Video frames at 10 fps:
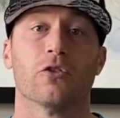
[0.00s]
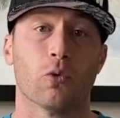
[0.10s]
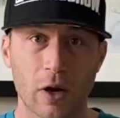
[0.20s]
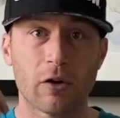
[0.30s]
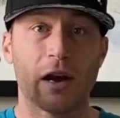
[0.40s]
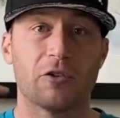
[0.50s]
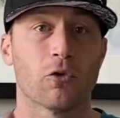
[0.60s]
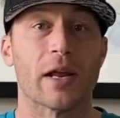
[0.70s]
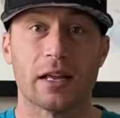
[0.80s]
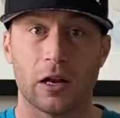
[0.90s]
So what a great
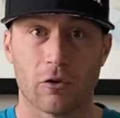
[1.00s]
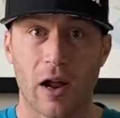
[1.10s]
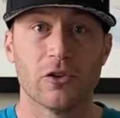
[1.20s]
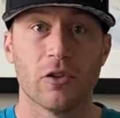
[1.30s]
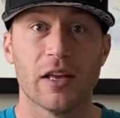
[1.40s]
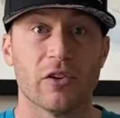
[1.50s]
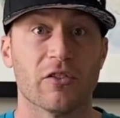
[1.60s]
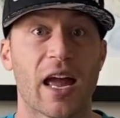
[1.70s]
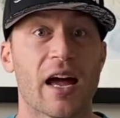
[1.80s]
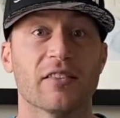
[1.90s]
story.
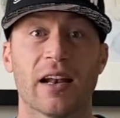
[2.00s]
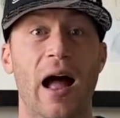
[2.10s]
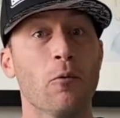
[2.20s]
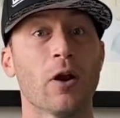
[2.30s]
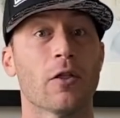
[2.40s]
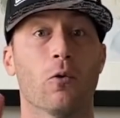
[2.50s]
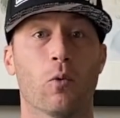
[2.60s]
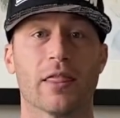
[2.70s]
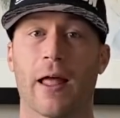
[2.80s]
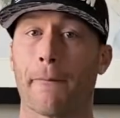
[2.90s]
Congratulations, Kaz. And I want to know one thing.